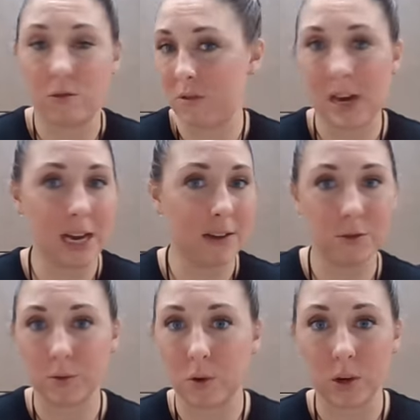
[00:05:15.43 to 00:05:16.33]
You do not
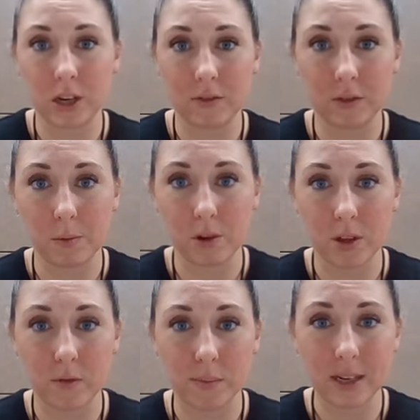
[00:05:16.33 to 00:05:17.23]
have to record any
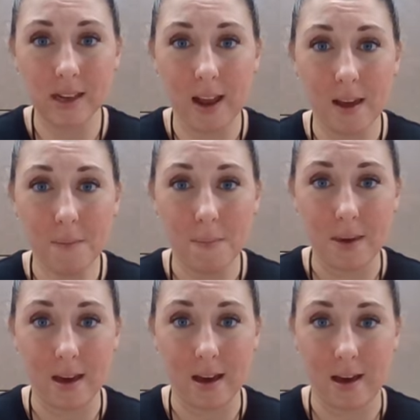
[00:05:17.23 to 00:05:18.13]
Flipgrids for me today
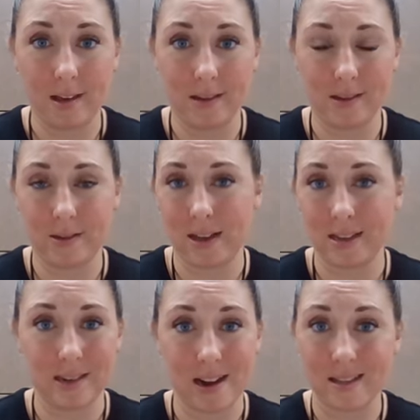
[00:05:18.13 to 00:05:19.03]
because
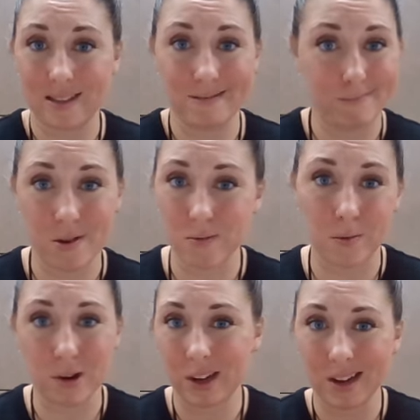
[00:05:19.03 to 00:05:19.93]
that's not what
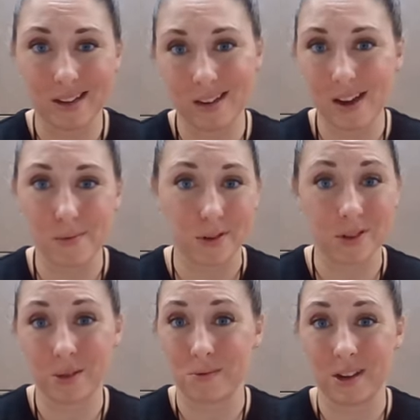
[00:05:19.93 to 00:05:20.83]
we're working on today. We're
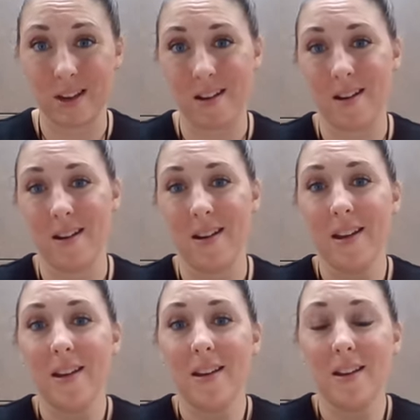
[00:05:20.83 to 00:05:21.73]
just working on
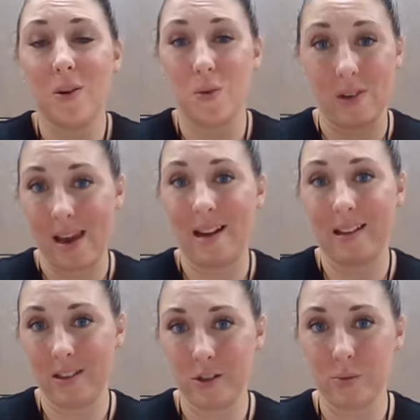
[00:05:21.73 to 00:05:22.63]

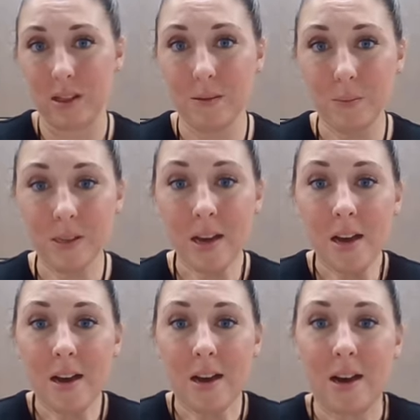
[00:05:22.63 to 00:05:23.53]
creating these rhythms.
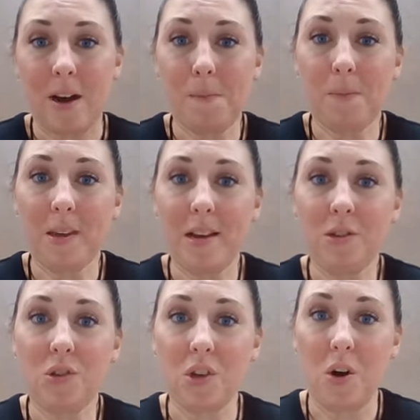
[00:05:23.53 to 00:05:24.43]

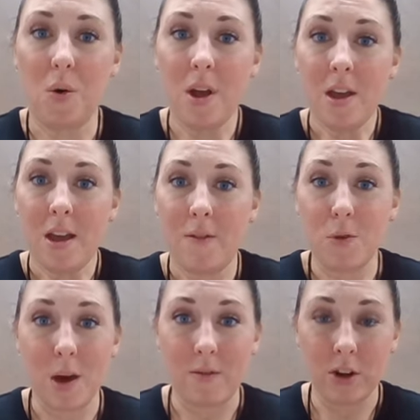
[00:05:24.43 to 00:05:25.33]
And so
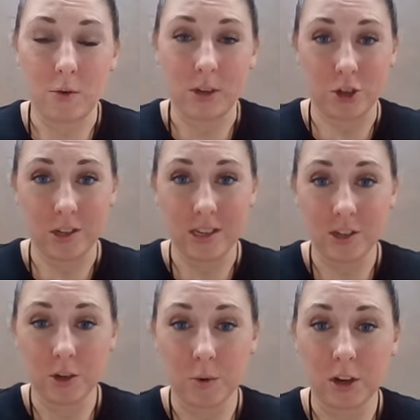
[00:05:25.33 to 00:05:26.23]
if you have any questions
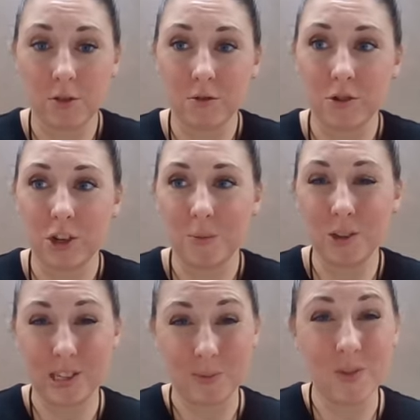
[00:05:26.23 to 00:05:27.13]
as you're working through the
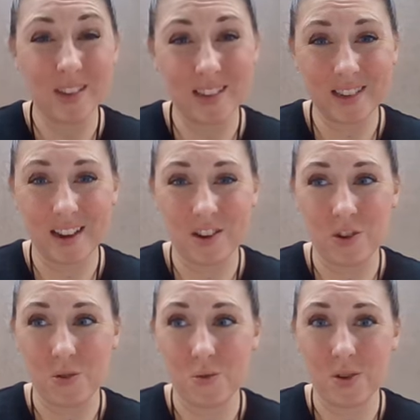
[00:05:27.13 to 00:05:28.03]
Jamboard, some of this is kind of
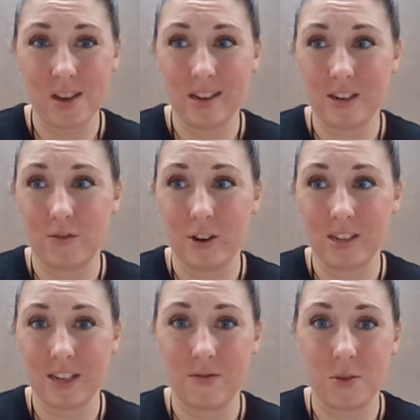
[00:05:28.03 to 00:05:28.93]
new and
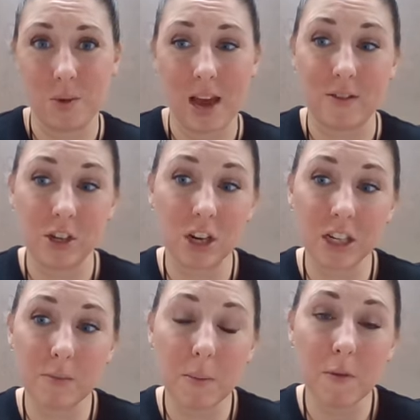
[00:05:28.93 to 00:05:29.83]
different stuff that we haven't
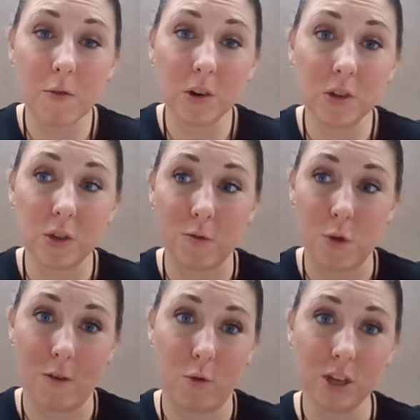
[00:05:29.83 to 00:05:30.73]
talked about before. So if
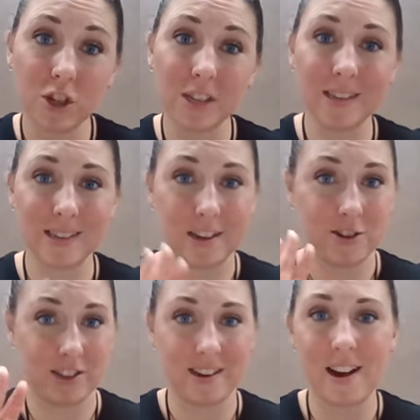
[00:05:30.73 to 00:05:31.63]
you have questions,
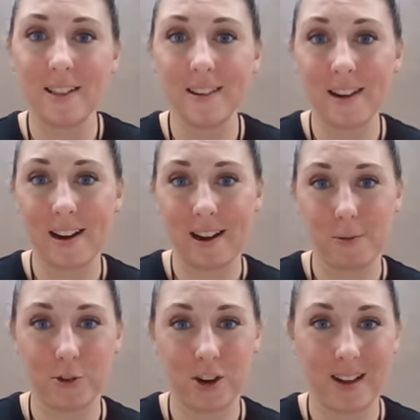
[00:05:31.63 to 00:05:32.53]
just holler and
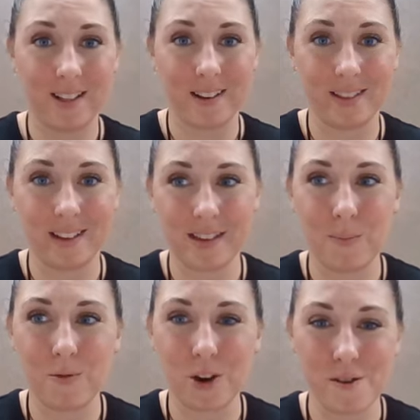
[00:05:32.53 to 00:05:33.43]
I will try to clear things
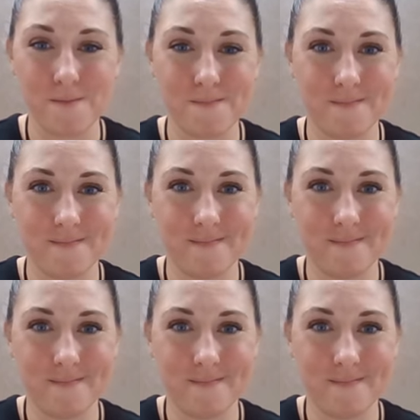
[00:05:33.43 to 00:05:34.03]
up for you.